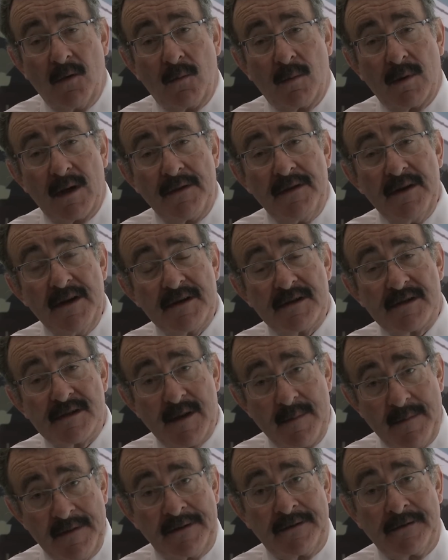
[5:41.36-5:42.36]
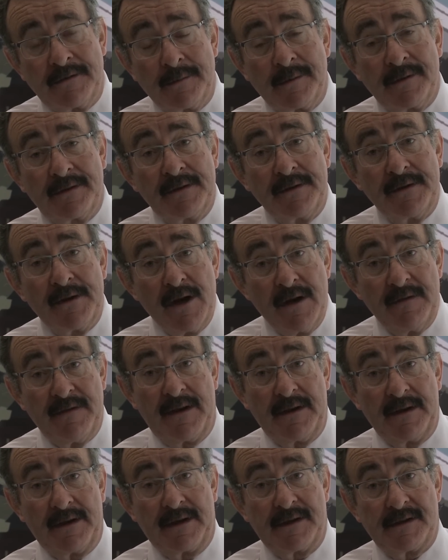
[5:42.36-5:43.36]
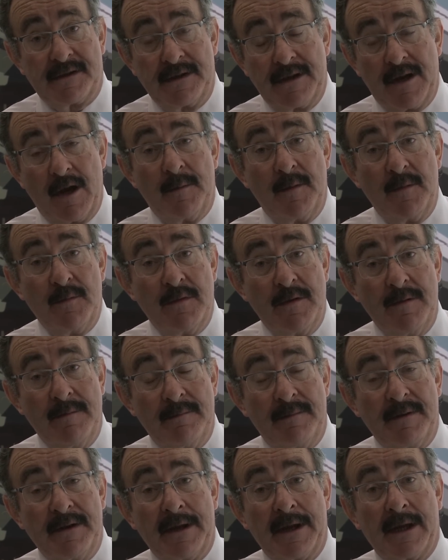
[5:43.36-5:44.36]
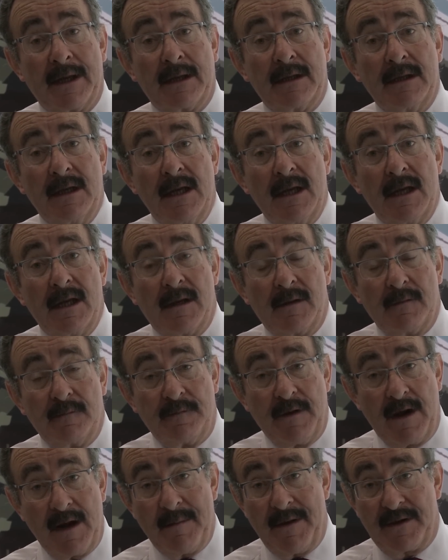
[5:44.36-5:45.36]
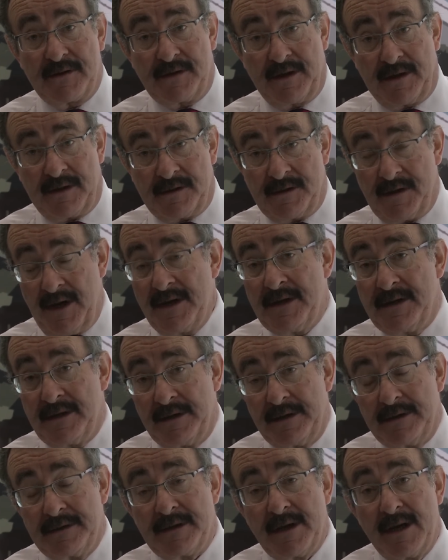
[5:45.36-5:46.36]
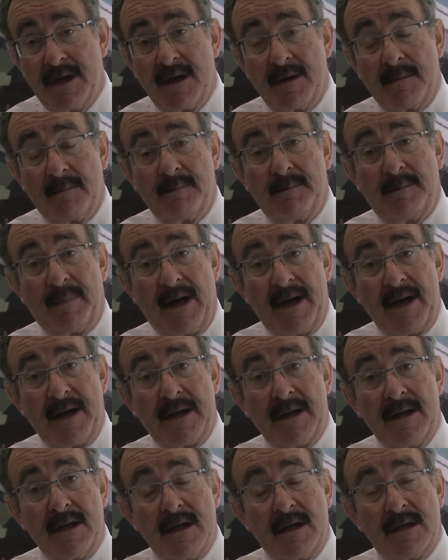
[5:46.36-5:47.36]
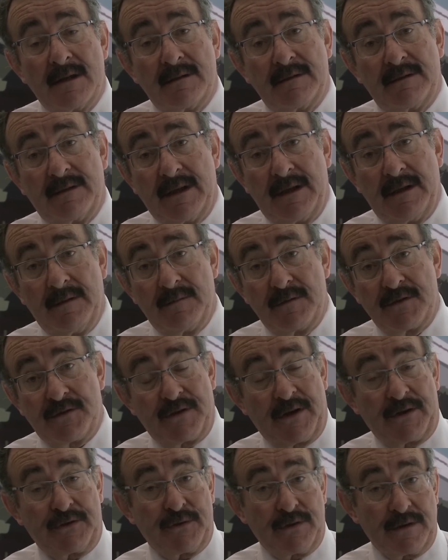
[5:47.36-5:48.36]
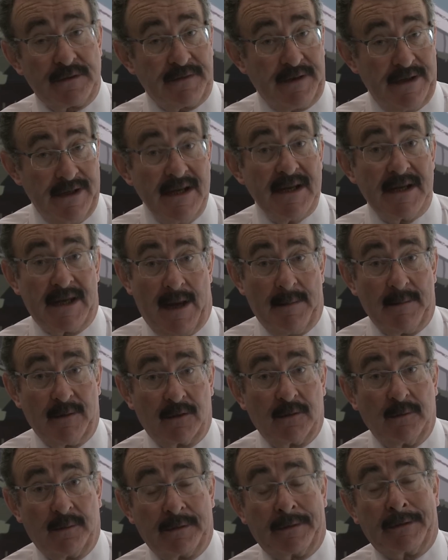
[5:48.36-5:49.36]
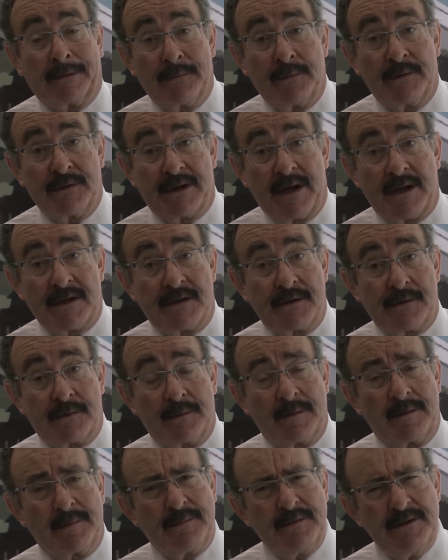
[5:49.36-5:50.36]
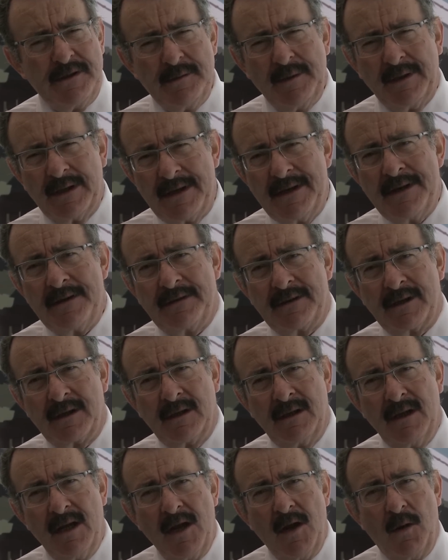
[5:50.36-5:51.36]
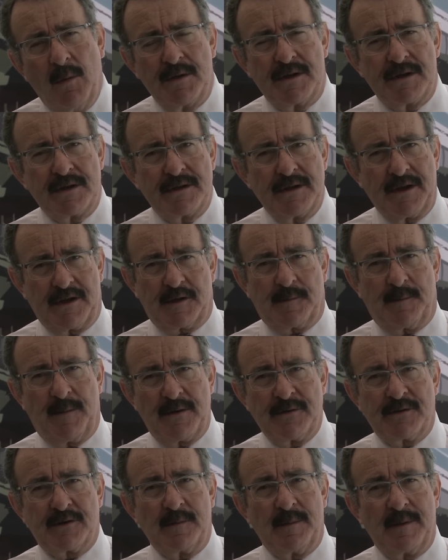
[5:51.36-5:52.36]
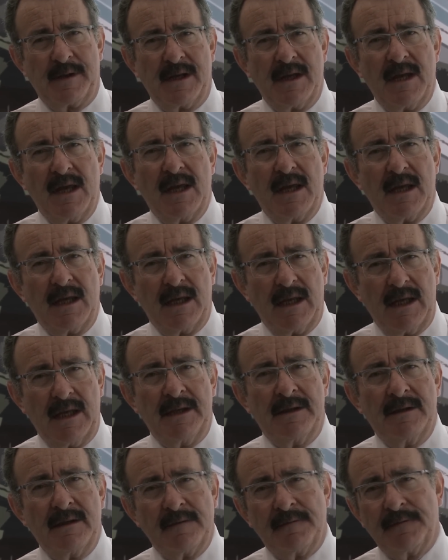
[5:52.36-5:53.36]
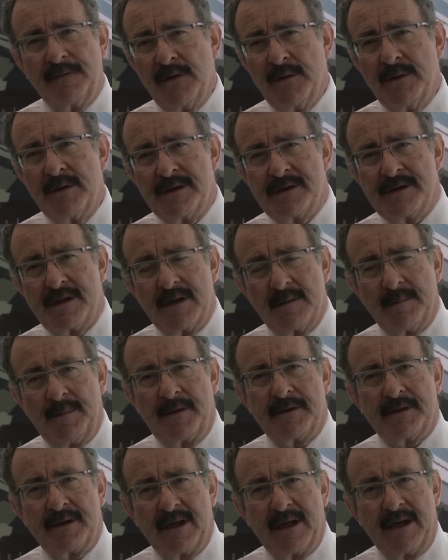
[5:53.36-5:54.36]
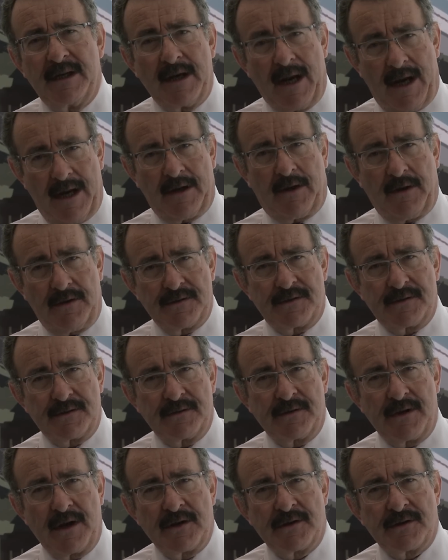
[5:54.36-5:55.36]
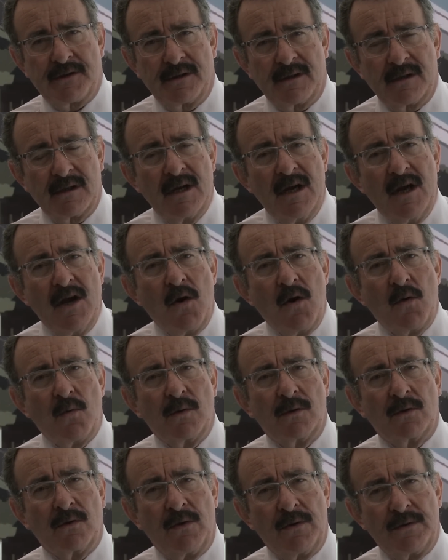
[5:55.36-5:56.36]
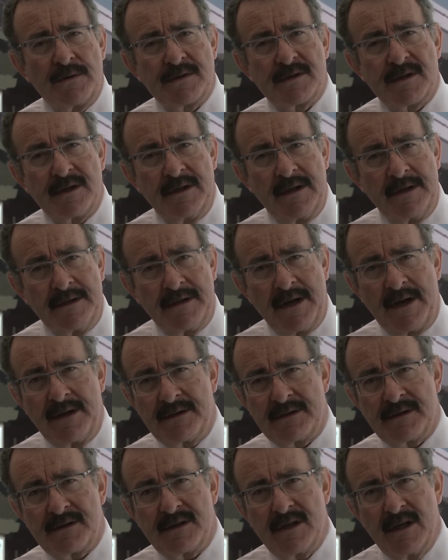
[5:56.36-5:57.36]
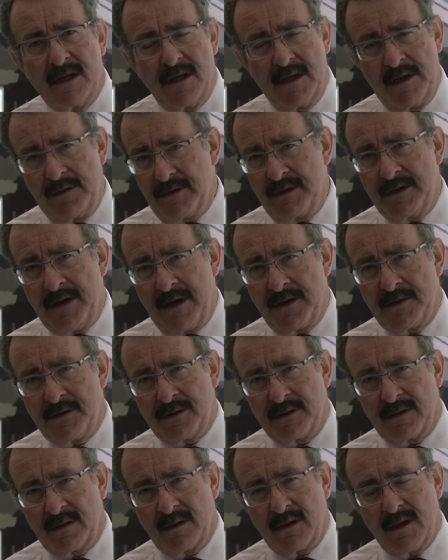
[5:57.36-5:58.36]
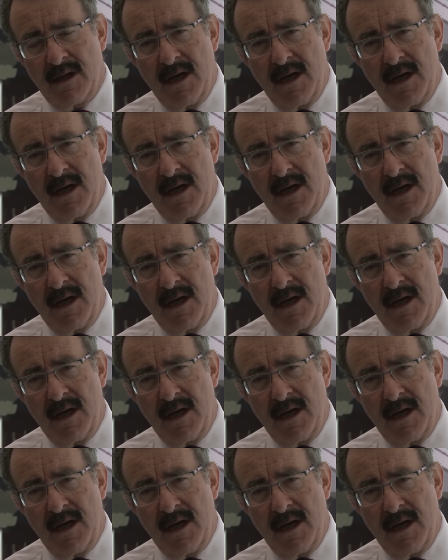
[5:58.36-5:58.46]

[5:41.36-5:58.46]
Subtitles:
Well, I think it's something to do with the nerve endings in the open wound being very much excited by the structure of any chemical which gets into a wound. Pretty well anything which is not supposed to be in the fluids in the body in high concentration will cause an intense irritation.